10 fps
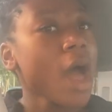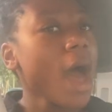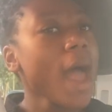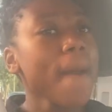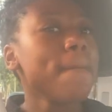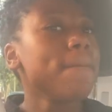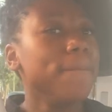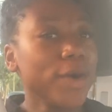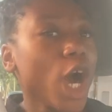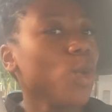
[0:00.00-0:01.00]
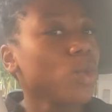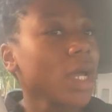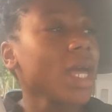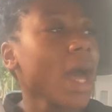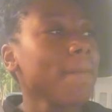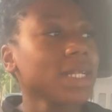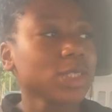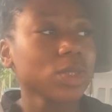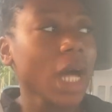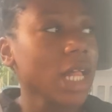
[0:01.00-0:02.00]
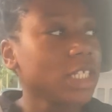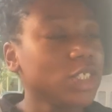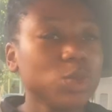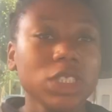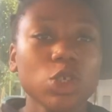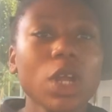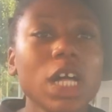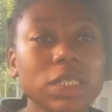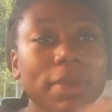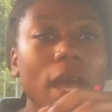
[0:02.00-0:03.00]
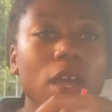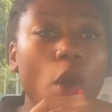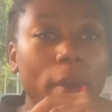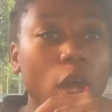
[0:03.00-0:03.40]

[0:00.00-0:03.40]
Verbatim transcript: I am broke and I'm about to go to college with $0 in my, on my